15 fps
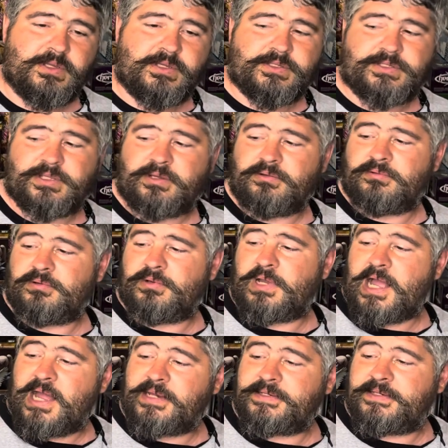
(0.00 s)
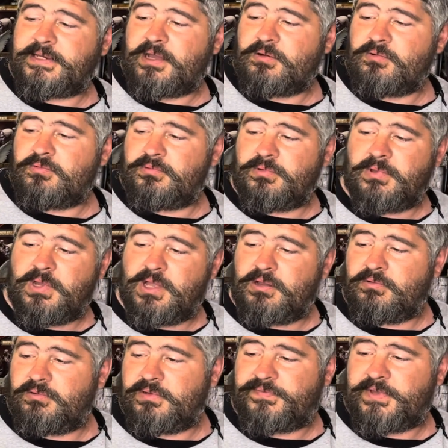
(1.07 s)
So I don't
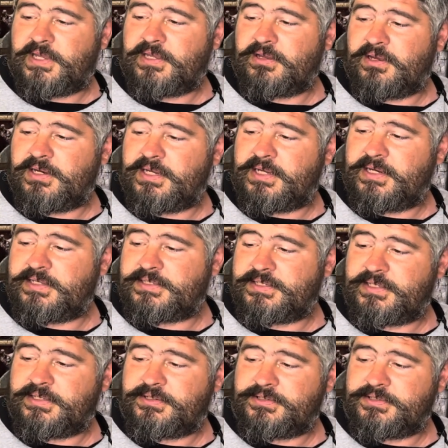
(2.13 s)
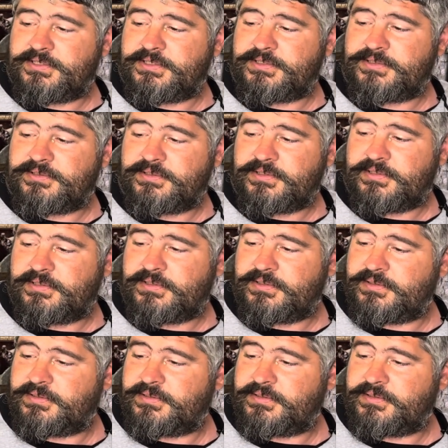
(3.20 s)
know if they got any synergies or not.